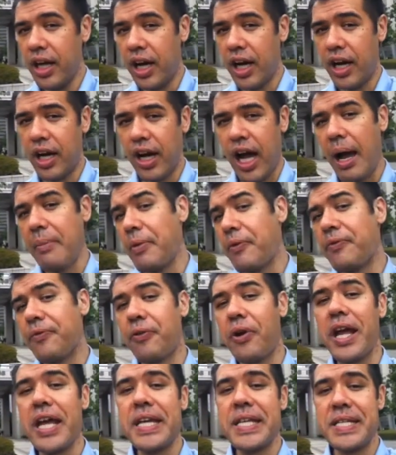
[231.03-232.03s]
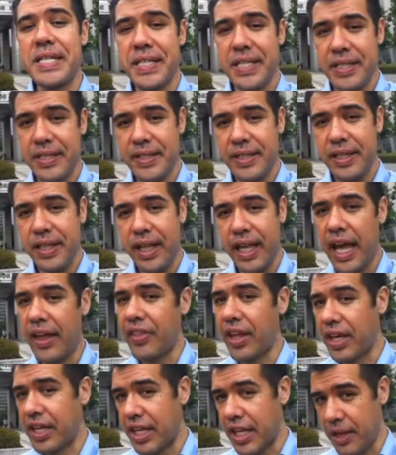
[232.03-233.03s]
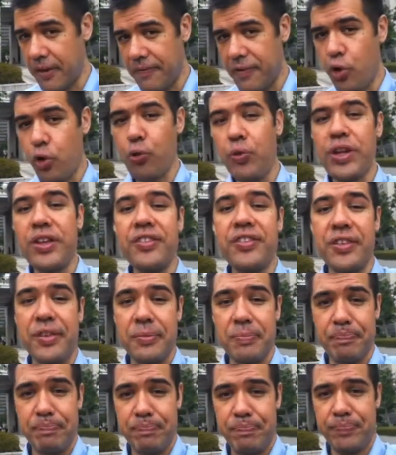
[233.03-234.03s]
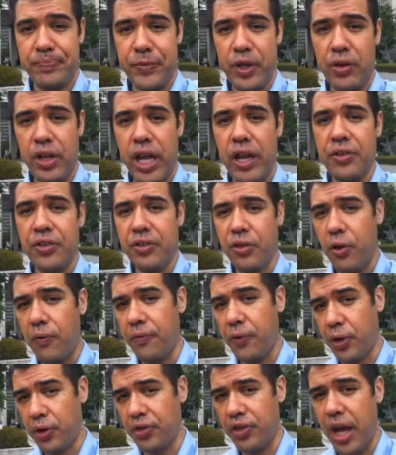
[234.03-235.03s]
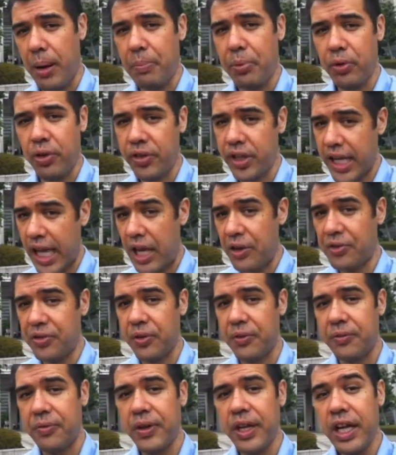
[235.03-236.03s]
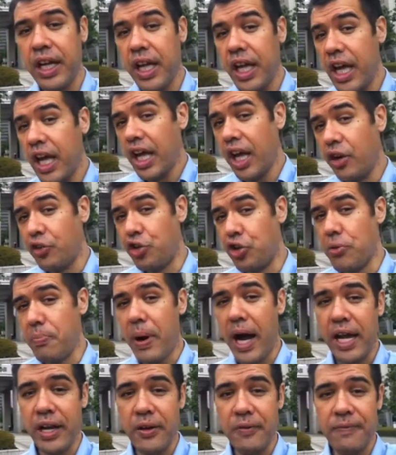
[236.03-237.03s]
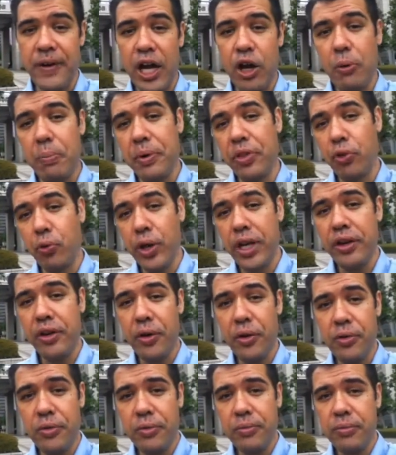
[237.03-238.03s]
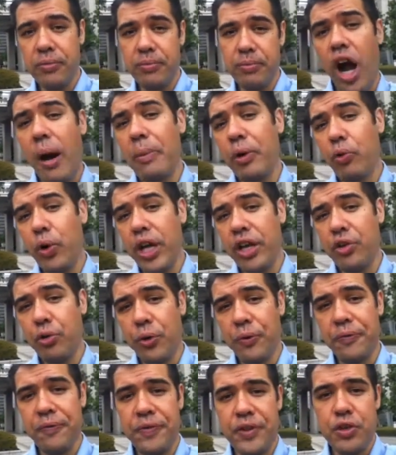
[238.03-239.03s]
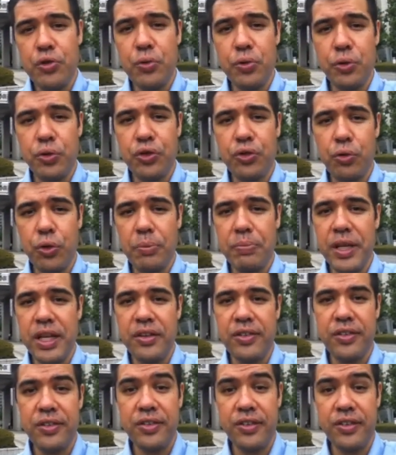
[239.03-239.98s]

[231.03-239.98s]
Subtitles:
I'm afraid, and then give your reason. Okay, so for example, in the case of, do you mind if I open the window? A common way to refuse would be to